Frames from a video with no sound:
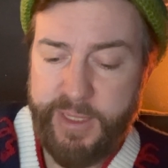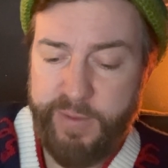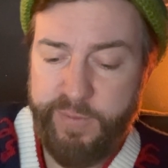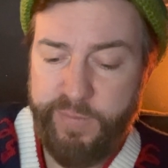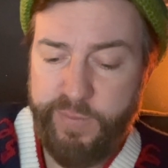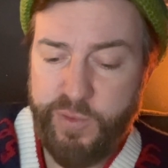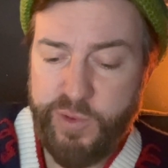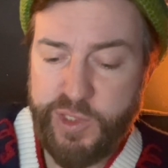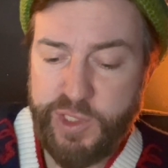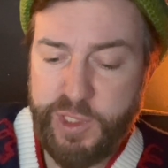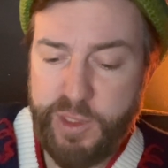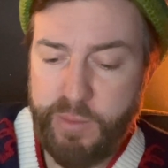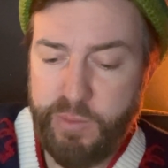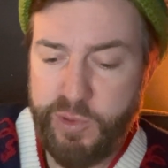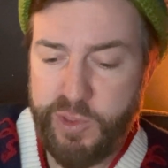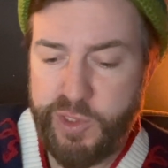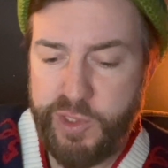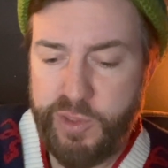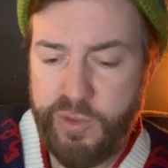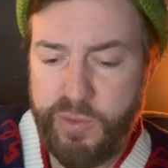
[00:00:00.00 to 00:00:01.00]
Fortune
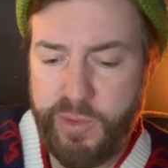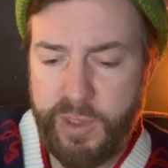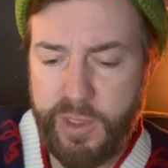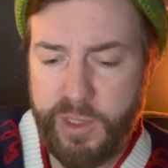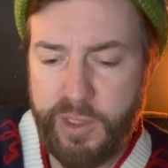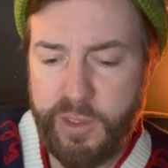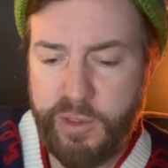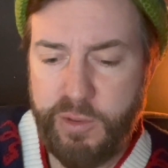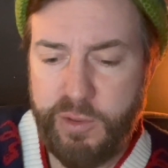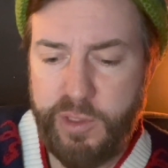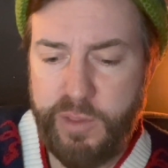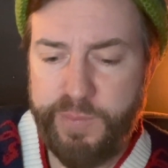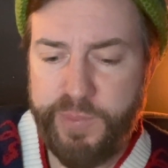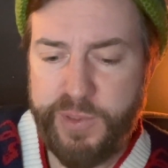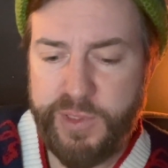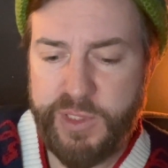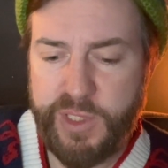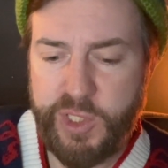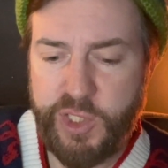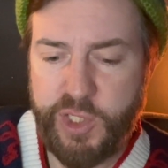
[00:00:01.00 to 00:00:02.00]
number 2, a good
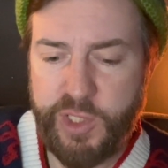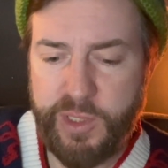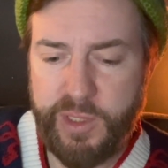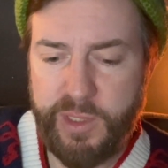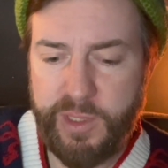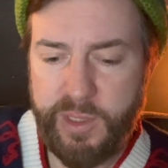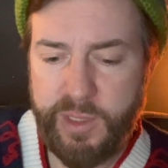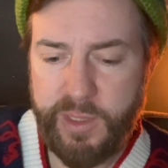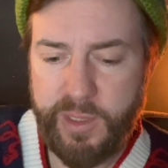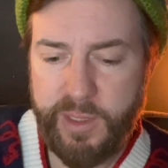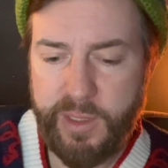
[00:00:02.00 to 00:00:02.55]
position